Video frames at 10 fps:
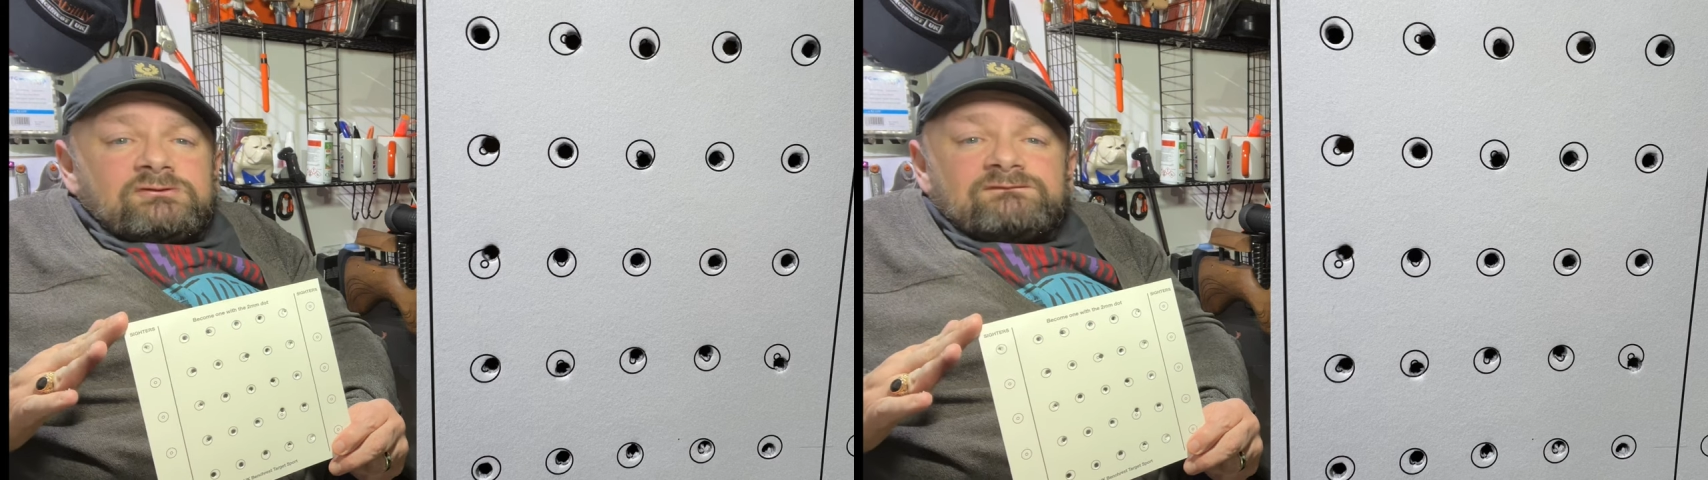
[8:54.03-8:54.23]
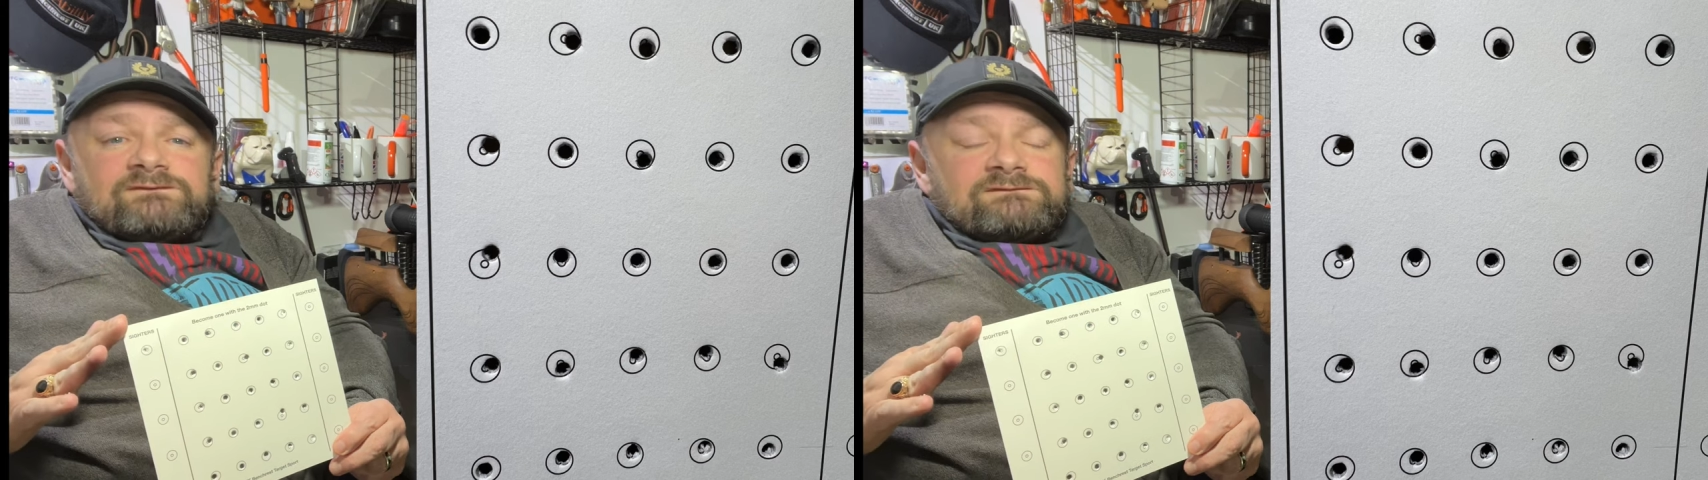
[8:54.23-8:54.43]

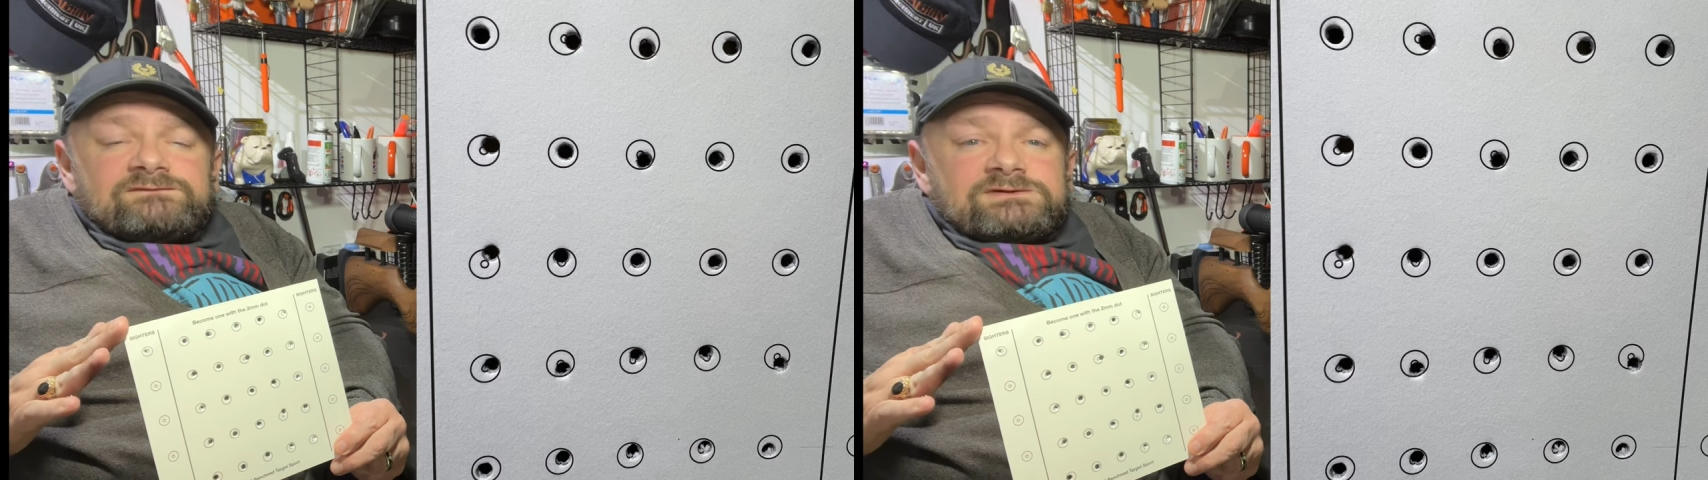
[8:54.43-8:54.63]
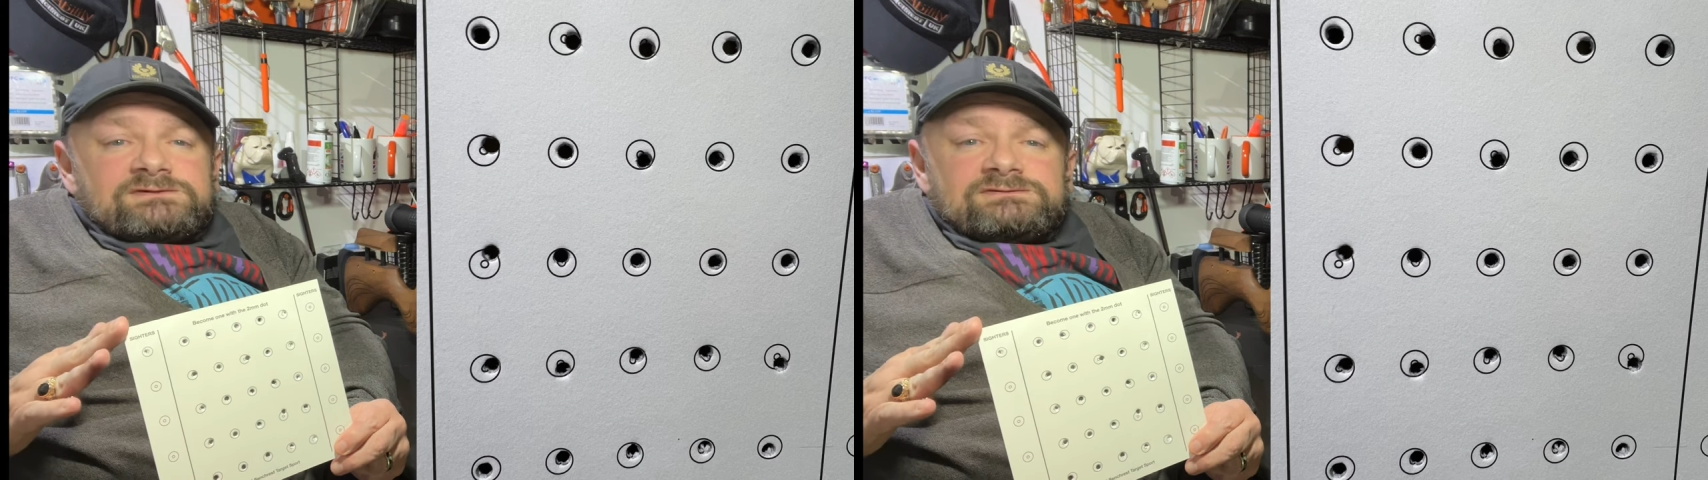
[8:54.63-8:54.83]

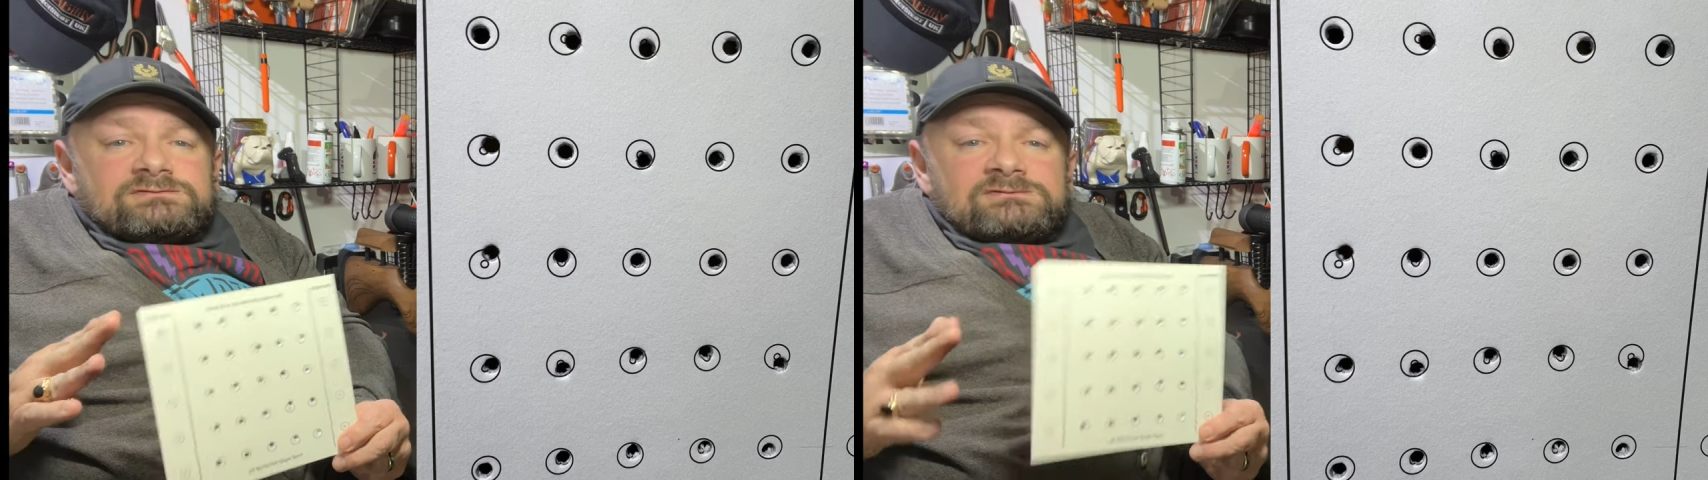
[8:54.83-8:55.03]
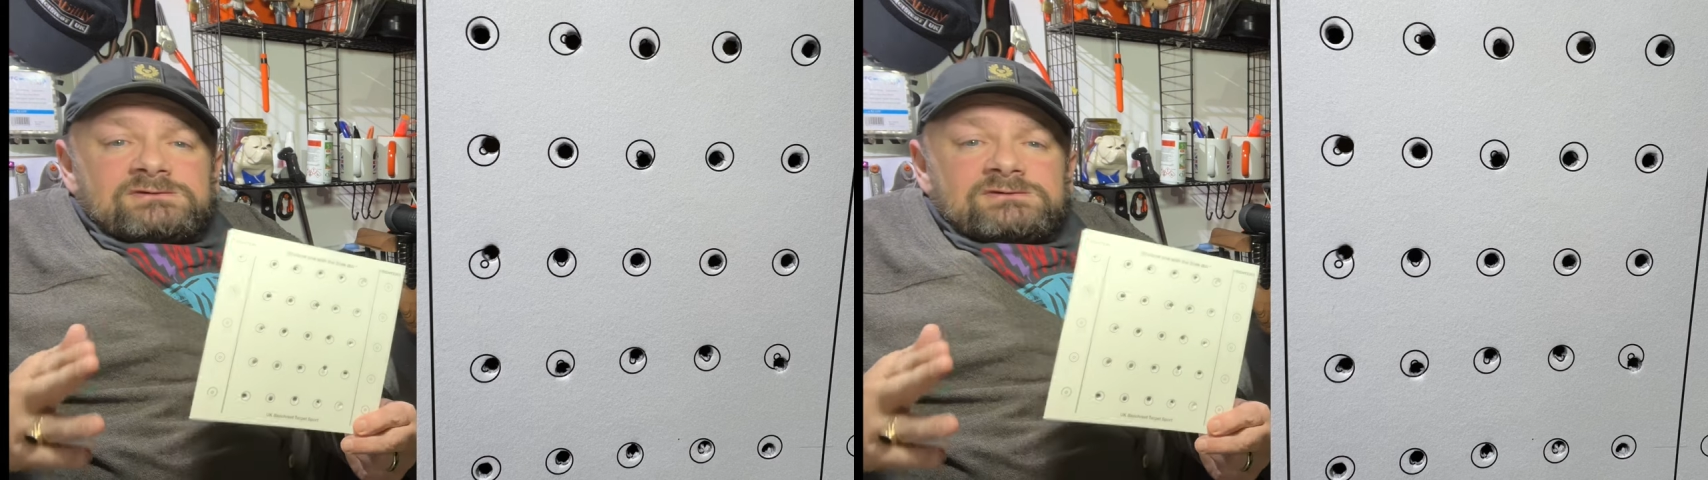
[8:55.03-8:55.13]
250s